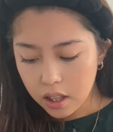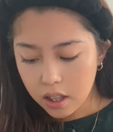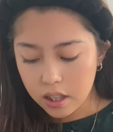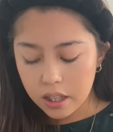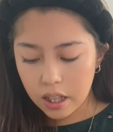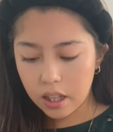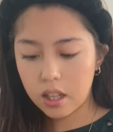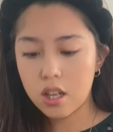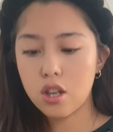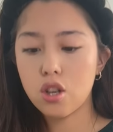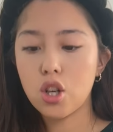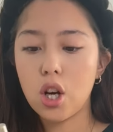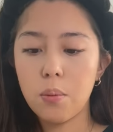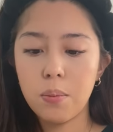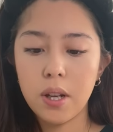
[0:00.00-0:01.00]

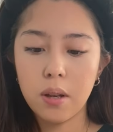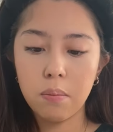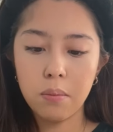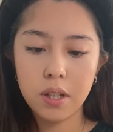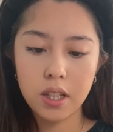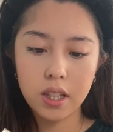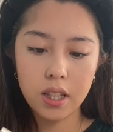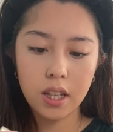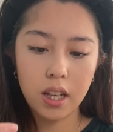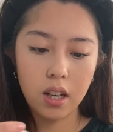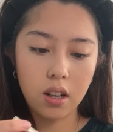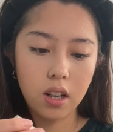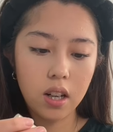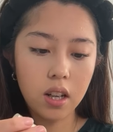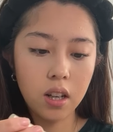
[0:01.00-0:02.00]
telescopic
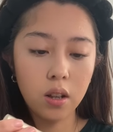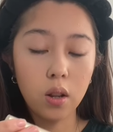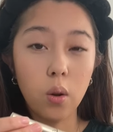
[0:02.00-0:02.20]
mascara,